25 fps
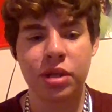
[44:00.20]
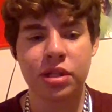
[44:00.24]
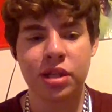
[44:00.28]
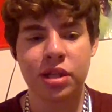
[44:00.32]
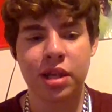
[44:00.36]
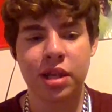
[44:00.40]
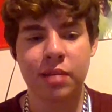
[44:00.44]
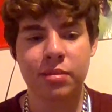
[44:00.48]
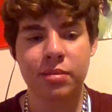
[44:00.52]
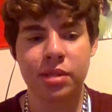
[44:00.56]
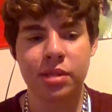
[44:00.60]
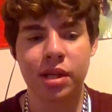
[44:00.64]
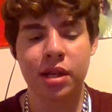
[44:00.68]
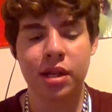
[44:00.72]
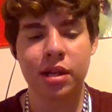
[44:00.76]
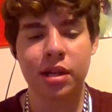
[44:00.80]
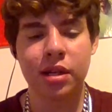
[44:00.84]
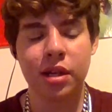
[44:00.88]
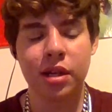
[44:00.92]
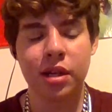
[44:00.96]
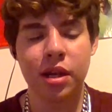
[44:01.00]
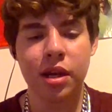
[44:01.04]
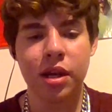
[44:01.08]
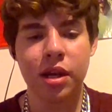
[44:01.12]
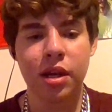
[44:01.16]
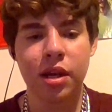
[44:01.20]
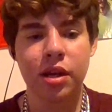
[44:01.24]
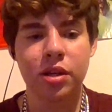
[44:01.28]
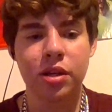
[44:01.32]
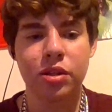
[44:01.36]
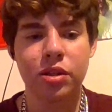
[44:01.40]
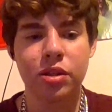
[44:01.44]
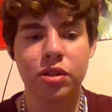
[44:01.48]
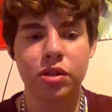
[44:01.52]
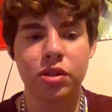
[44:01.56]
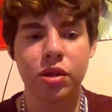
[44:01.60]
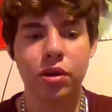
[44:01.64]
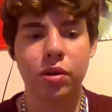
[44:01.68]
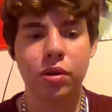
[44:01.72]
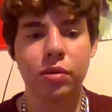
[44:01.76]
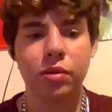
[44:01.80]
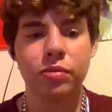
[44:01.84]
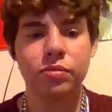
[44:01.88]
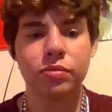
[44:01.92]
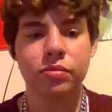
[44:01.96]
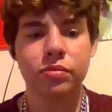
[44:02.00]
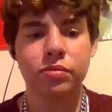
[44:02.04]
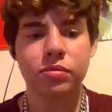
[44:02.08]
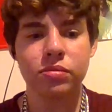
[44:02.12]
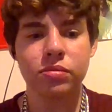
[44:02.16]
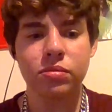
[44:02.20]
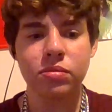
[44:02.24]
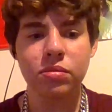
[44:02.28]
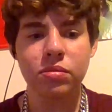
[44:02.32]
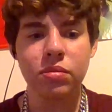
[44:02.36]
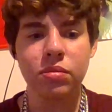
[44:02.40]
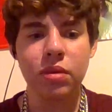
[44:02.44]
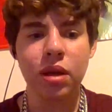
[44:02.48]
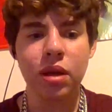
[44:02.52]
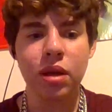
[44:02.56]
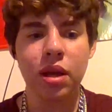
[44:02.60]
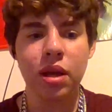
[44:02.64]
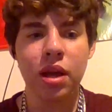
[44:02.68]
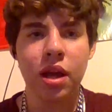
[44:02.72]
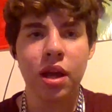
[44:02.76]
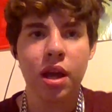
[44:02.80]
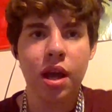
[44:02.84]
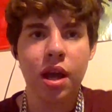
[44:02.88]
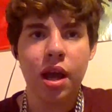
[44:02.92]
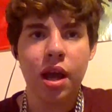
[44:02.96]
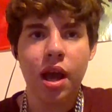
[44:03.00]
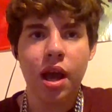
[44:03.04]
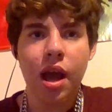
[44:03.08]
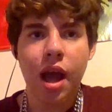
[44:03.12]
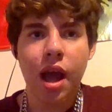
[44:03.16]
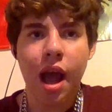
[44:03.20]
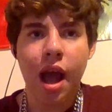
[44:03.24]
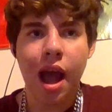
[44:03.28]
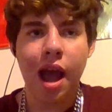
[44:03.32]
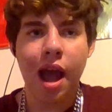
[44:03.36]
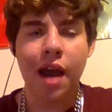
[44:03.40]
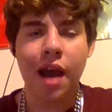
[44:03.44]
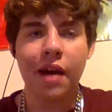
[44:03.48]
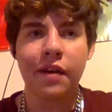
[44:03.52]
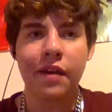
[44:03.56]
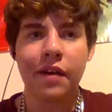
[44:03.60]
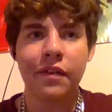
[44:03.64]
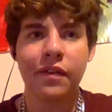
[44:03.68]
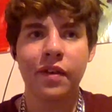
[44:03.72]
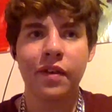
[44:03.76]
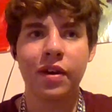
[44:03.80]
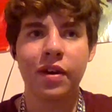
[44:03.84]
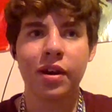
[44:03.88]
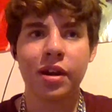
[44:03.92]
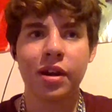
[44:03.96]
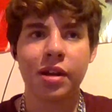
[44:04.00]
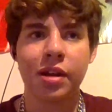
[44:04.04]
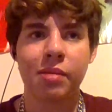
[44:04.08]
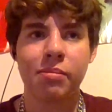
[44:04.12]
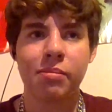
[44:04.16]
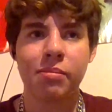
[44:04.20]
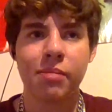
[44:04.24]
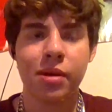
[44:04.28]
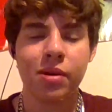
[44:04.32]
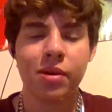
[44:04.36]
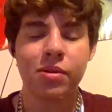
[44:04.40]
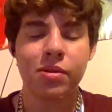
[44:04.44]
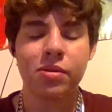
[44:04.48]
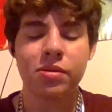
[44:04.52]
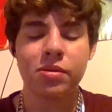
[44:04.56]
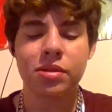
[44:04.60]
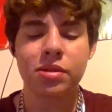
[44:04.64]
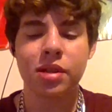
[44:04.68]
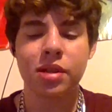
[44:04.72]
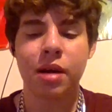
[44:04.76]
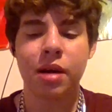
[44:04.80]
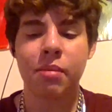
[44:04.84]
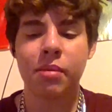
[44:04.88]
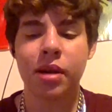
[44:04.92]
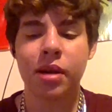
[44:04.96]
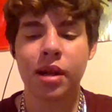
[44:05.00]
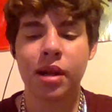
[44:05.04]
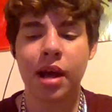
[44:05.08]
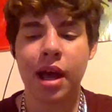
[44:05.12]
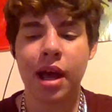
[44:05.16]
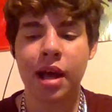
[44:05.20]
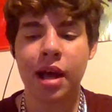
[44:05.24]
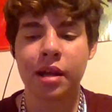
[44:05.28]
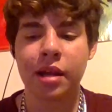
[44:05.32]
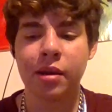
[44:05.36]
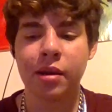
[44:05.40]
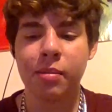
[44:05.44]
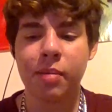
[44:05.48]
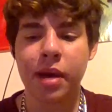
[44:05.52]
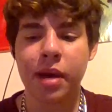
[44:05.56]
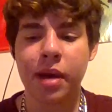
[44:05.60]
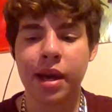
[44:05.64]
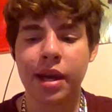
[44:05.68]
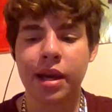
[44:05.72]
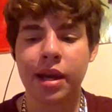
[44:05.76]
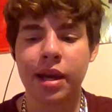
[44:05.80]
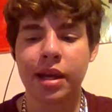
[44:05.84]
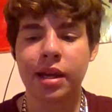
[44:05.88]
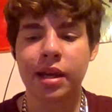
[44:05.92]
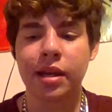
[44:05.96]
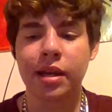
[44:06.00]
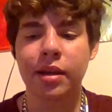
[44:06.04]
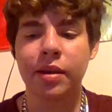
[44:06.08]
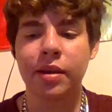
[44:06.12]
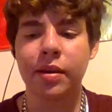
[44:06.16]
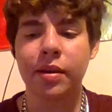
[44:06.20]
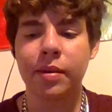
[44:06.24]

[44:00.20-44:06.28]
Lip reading: on Amazon. So at fucking most, I'm gonna end up paying.